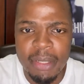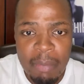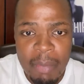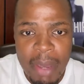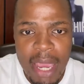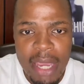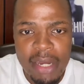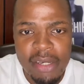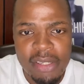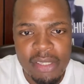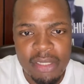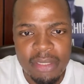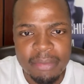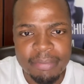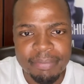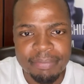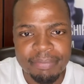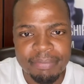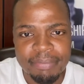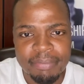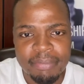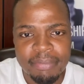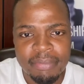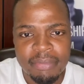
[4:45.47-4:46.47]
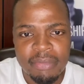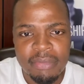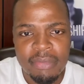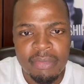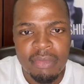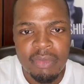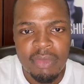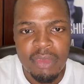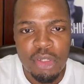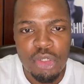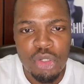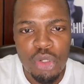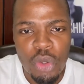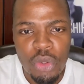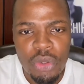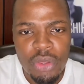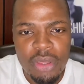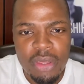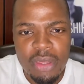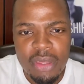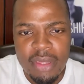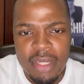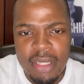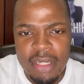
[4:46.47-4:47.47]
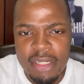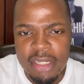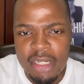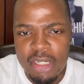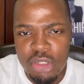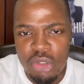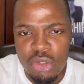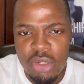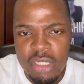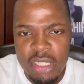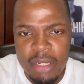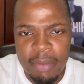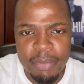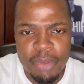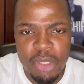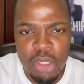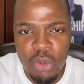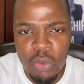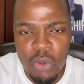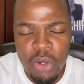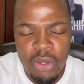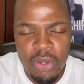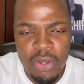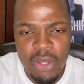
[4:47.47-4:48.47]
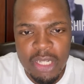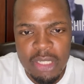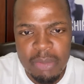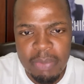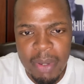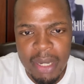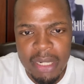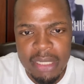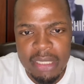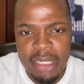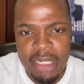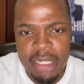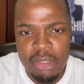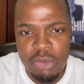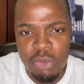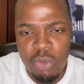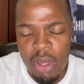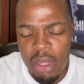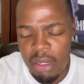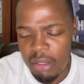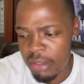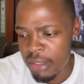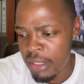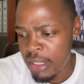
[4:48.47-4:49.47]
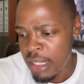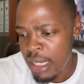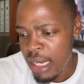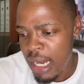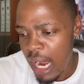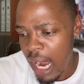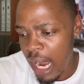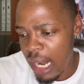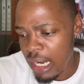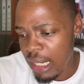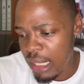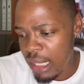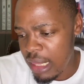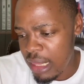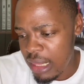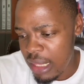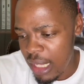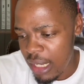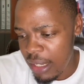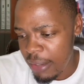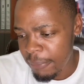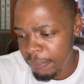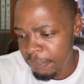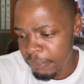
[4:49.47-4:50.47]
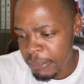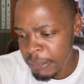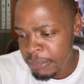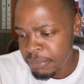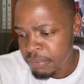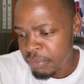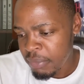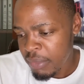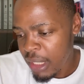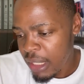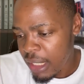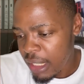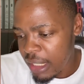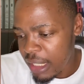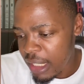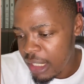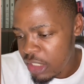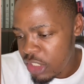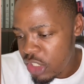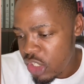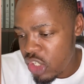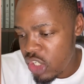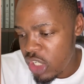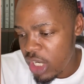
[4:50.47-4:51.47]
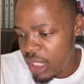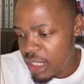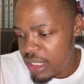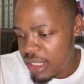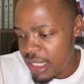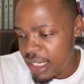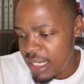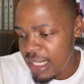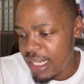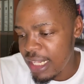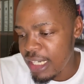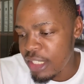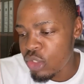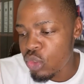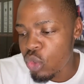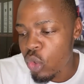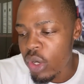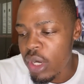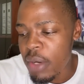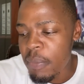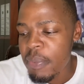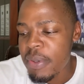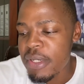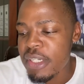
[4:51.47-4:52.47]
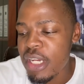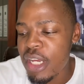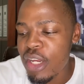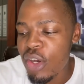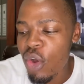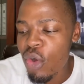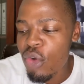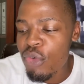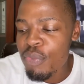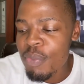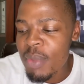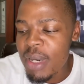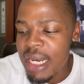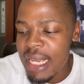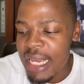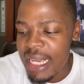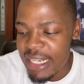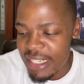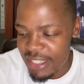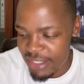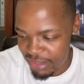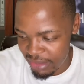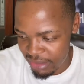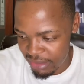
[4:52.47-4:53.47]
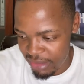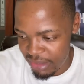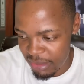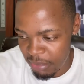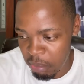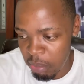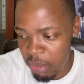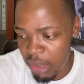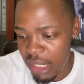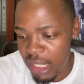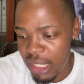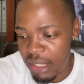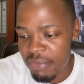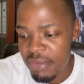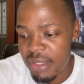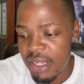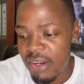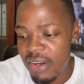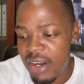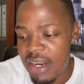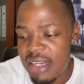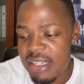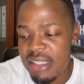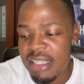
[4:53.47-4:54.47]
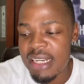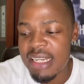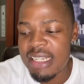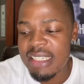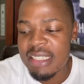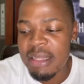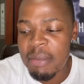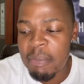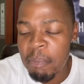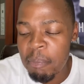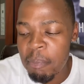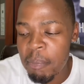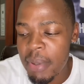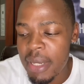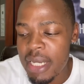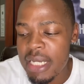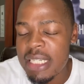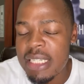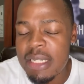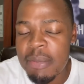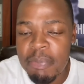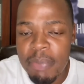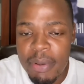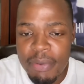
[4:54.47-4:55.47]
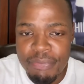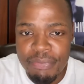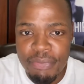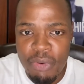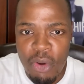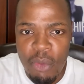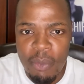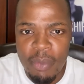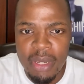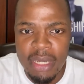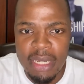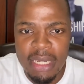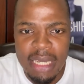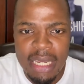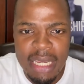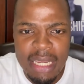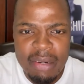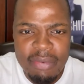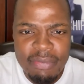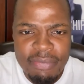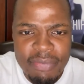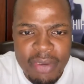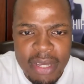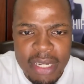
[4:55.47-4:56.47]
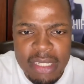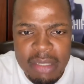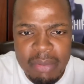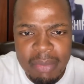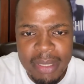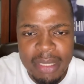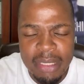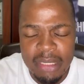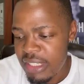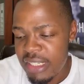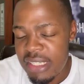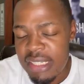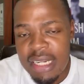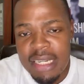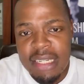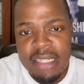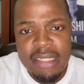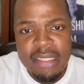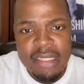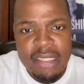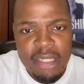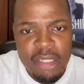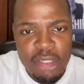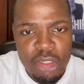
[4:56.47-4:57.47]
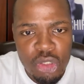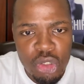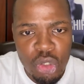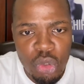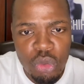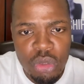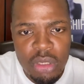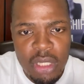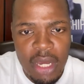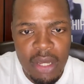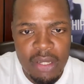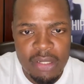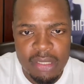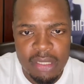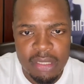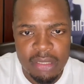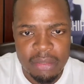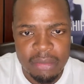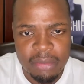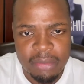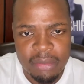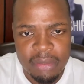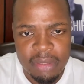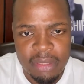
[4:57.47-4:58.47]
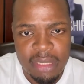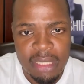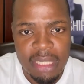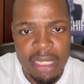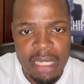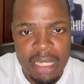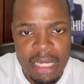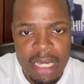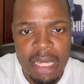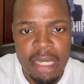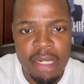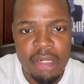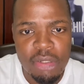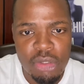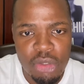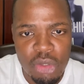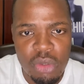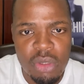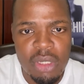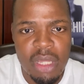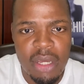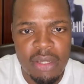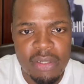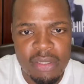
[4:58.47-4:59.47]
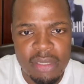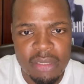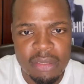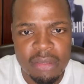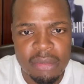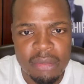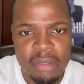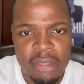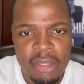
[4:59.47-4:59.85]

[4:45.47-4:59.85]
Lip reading: Imagine. So this is not something you're expecting as well. Another thing, Realty Share stated that 20% of millennials believe that real estate is the best performing investment since 2000, the year 2000.